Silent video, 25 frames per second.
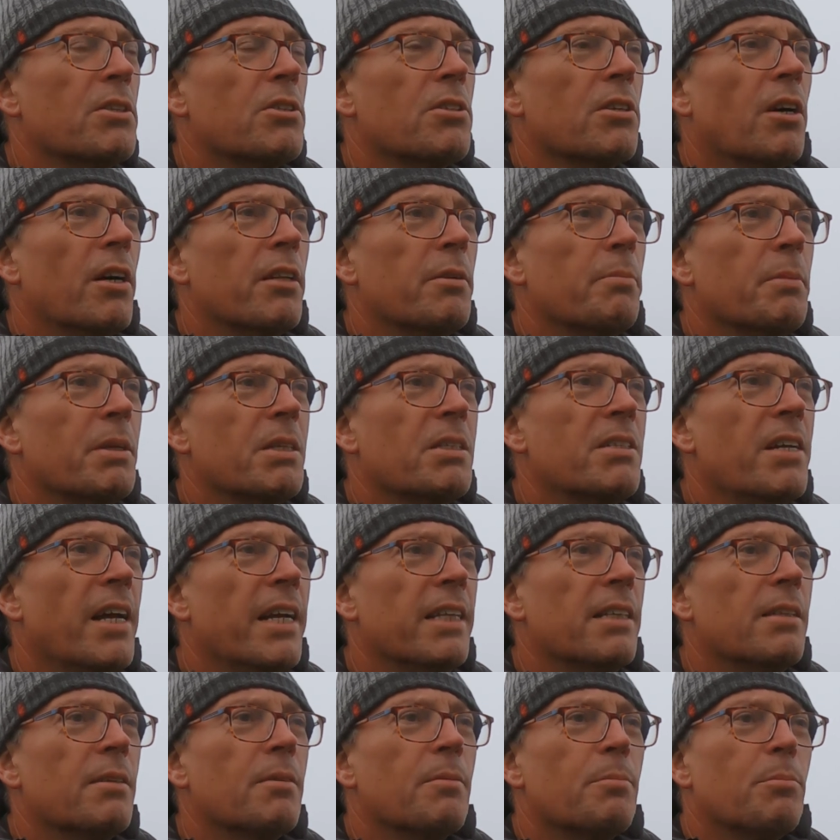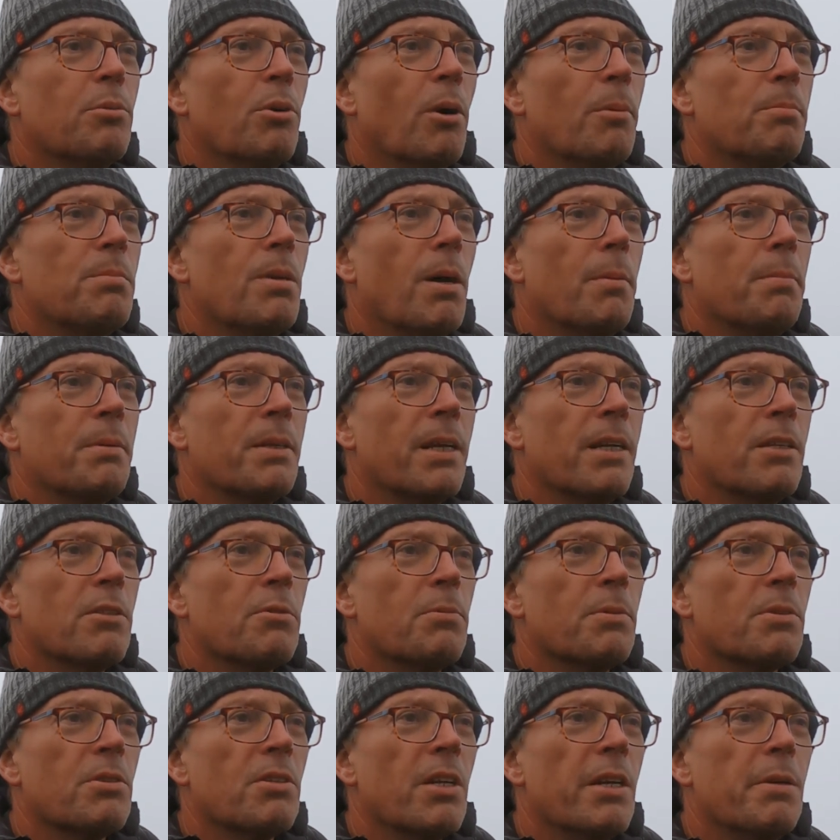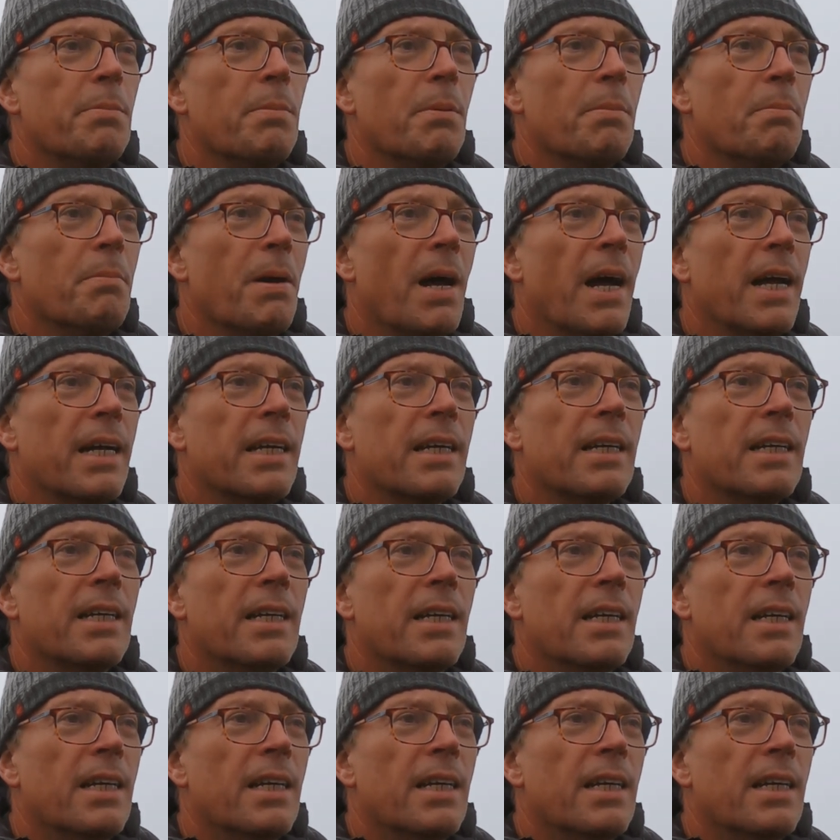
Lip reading: side of my tent propped up against my sleeping bag.